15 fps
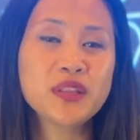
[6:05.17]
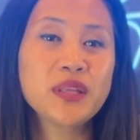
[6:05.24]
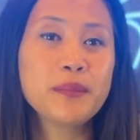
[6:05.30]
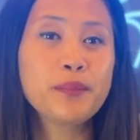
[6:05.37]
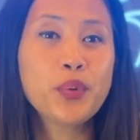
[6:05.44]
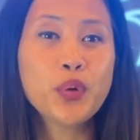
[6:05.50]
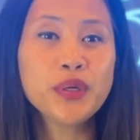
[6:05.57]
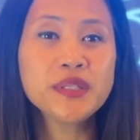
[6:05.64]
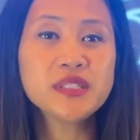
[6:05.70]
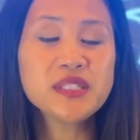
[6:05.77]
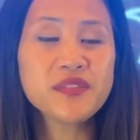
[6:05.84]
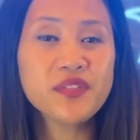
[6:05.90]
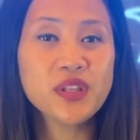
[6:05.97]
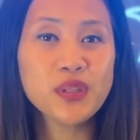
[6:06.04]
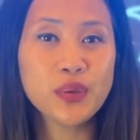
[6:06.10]
the importance
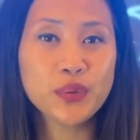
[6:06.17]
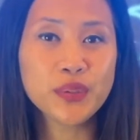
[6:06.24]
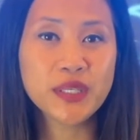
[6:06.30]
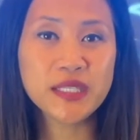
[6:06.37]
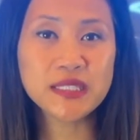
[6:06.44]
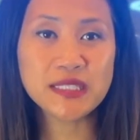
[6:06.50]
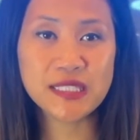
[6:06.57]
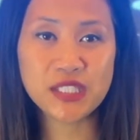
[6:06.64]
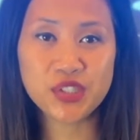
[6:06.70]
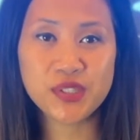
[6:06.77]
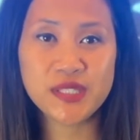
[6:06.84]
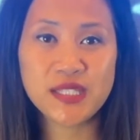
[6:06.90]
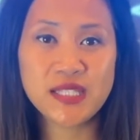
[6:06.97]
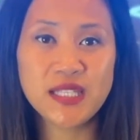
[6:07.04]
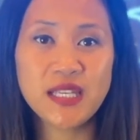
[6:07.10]
of a loan
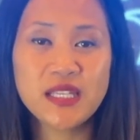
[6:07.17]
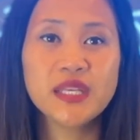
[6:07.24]
contingency